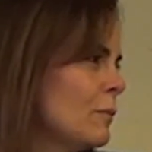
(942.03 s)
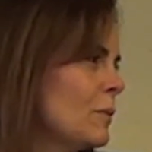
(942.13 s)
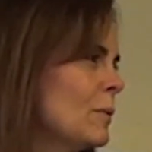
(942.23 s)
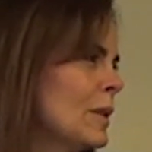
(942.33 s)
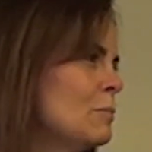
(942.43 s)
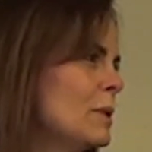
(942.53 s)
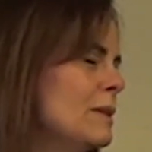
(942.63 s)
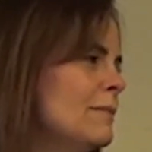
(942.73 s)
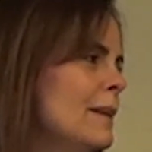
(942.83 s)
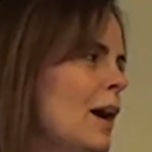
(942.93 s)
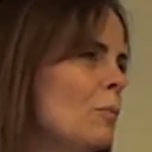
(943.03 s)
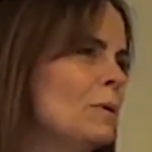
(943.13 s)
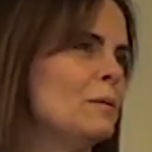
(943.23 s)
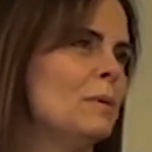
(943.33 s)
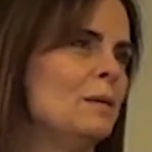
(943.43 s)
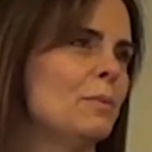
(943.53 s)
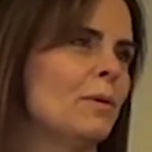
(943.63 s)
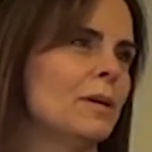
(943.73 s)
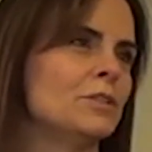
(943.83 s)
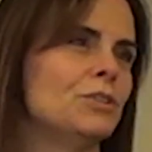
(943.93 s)
We really believe in helping
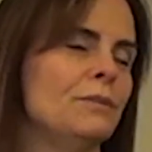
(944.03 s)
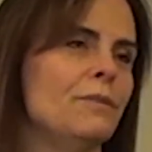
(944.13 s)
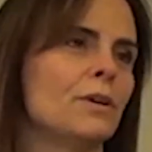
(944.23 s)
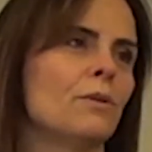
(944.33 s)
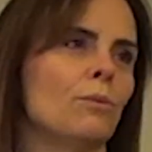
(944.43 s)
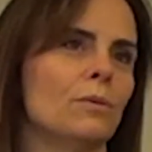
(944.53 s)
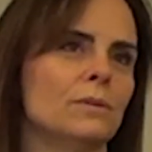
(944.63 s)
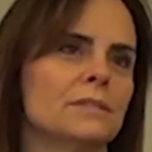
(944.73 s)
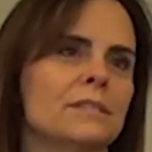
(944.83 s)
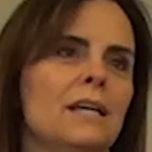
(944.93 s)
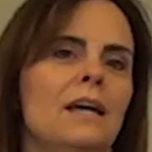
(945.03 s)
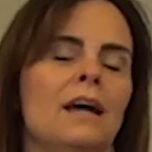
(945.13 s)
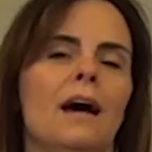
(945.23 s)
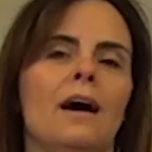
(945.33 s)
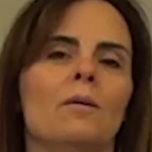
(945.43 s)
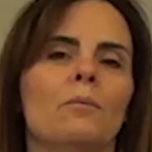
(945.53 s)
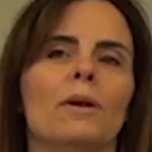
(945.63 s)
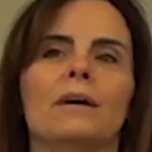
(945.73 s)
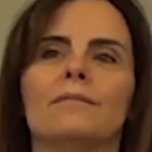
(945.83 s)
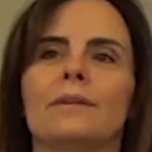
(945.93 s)
people achieve their goals, uh,
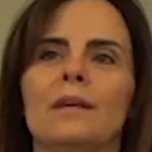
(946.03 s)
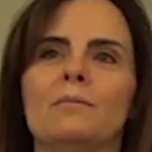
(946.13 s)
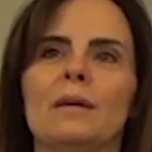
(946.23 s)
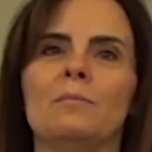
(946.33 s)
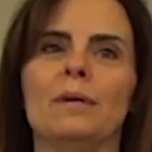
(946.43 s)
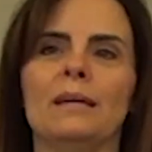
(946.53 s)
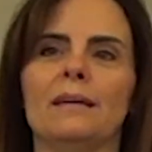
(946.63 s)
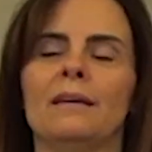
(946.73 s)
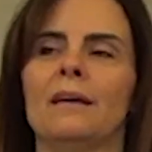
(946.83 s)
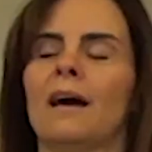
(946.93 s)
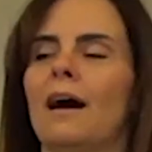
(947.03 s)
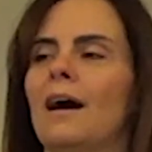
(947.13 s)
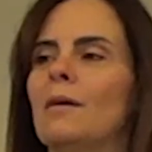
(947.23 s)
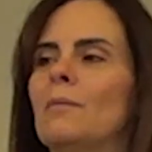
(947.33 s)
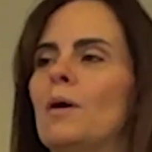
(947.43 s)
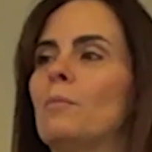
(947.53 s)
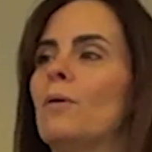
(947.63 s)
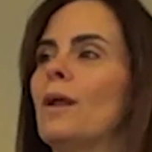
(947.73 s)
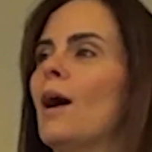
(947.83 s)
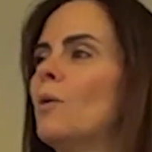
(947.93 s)
whatever they may be, uh,
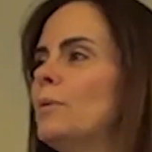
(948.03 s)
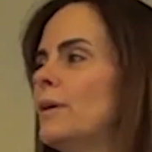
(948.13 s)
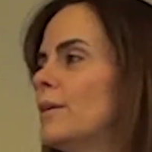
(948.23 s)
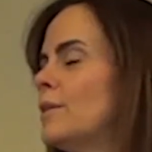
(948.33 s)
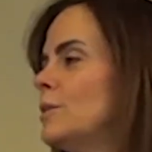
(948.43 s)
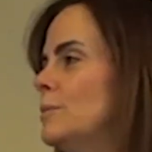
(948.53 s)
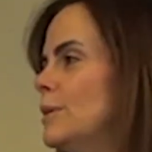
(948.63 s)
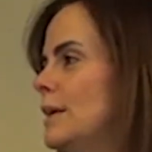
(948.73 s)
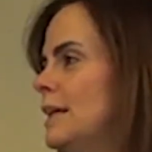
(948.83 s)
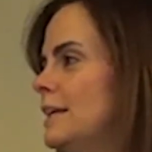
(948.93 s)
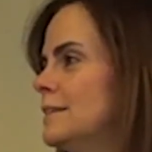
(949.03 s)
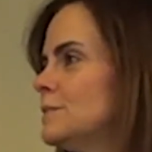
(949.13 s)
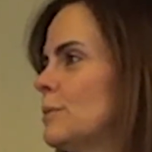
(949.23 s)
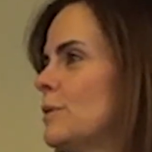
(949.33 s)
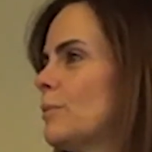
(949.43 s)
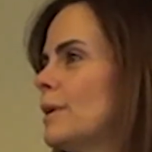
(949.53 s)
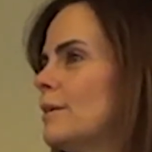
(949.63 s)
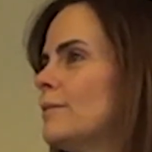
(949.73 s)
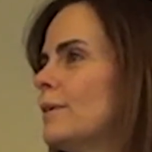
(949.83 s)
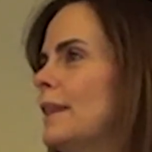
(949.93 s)
about helping our communities with
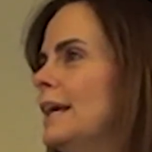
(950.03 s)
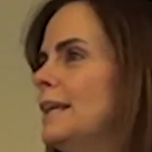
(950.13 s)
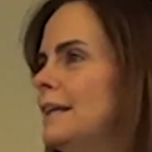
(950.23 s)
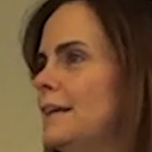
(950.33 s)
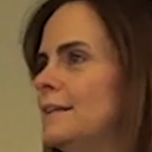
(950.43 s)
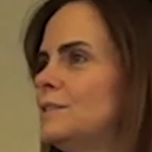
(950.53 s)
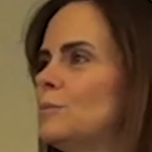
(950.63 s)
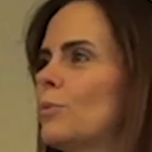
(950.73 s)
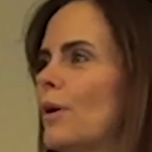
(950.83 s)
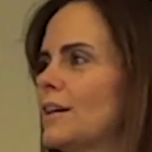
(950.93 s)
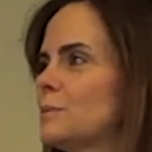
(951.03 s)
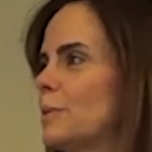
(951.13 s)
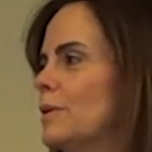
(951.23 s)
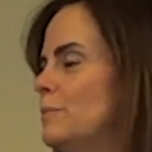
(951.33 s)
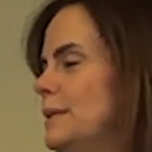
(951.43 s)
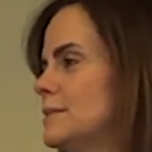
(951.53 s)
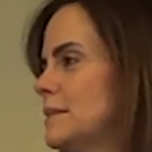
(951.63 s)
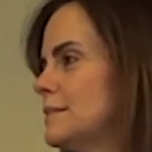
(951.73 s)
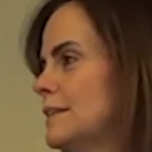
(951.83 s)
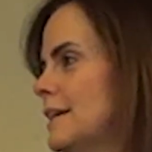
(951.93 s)
whatever they need to prosper and be
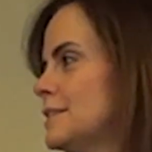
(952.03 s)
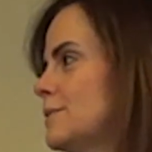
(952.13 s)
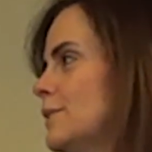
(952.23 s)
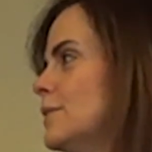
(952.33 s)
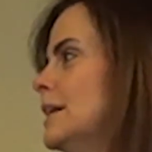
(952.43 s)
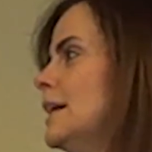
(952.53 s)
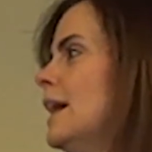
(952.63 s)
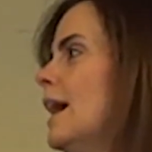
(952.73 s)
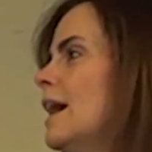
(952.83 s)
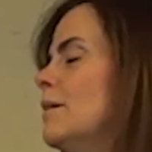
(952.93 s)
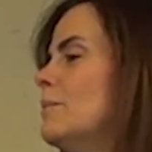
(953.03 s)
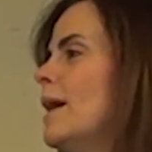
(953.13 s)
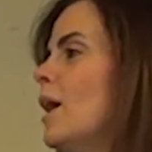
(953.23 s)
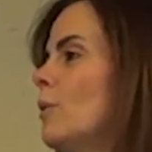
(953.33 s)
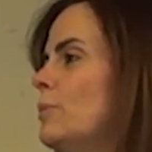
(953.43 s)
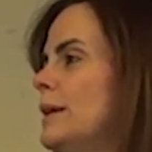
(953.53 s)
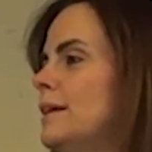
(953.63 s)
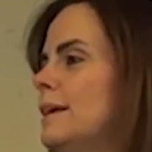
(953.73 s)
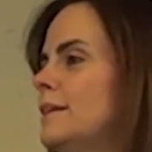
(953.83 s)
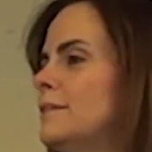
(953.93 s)
successful. Um,
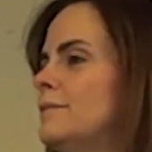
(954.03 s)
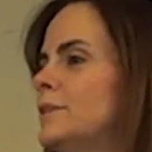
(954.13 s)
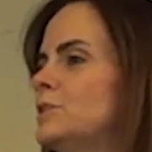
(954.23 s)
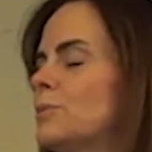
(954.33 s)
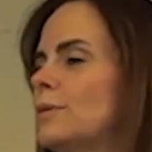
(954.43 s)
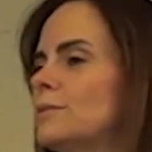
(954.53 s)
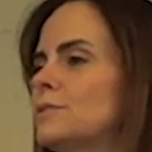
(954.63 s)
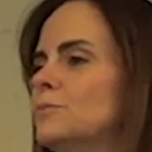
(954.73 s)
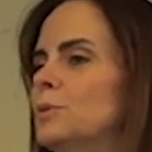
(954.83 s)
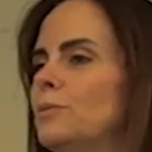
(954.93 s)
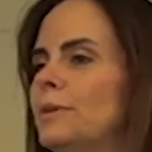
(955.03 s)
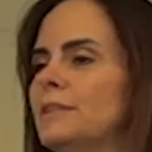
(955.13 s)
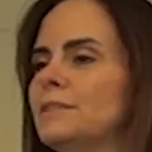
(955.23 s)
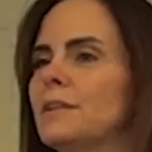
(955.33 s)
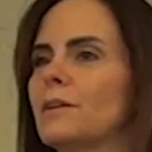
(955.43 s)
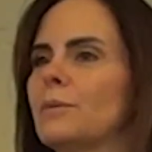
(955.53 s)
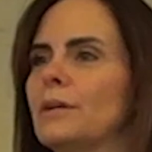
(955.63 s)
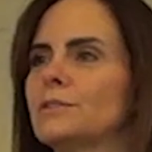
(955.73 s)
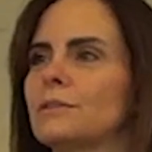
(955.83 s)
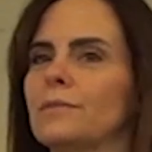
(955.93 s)
helping individuals move into the
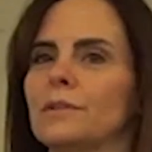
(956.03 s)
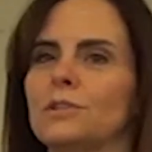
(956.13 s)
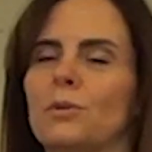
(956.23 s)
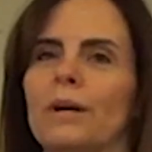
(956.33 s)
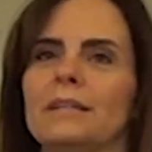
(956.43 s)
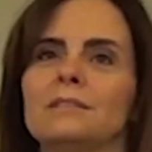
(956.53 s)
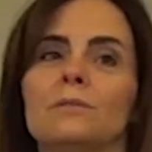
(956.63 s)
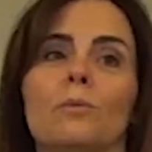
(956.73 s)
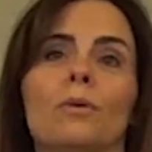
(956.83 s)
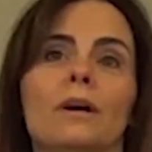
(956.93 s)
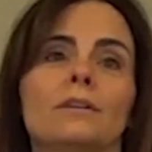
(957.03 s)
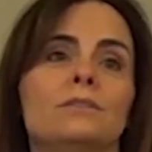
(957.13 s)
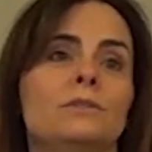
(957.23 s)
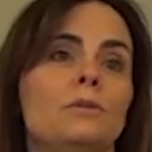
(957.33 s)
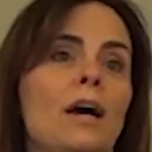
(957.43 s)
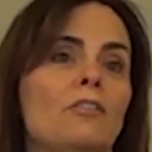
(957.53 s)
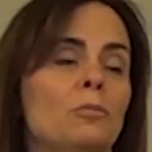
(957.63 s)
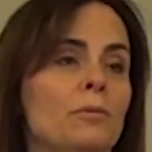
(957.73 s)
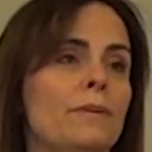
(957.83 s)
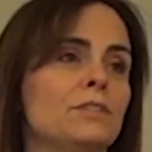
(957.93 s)
careers of their choice or to have
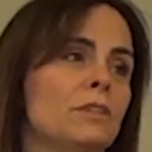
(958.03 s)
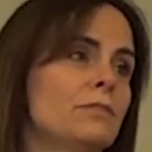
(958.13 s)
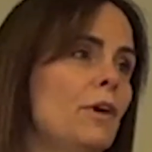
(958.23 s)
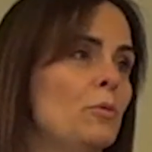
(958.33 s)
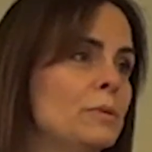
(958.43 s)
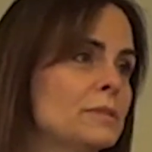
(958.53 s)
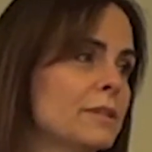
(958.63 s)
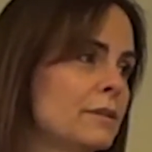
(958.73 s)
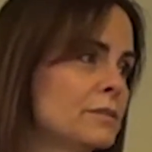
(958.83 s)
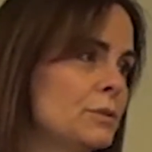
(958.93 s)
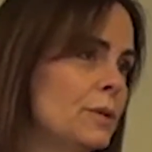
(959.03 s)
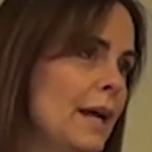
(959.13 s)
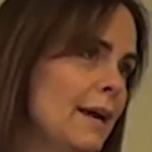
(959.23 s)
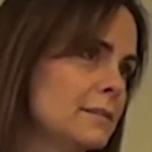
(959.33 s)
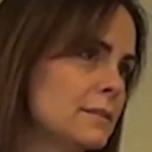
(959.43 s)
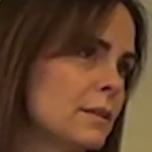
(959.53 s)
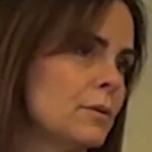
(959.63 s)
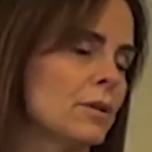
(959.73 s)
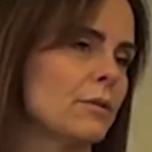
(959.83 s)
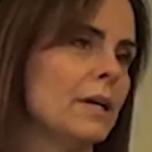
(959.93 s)
professional development skills to enhance the
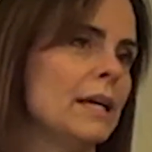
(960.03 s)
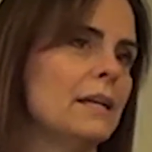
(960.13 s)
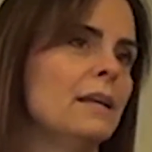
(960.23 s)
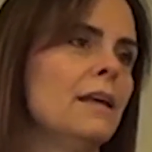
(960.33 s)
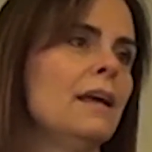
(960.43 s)
career they're in.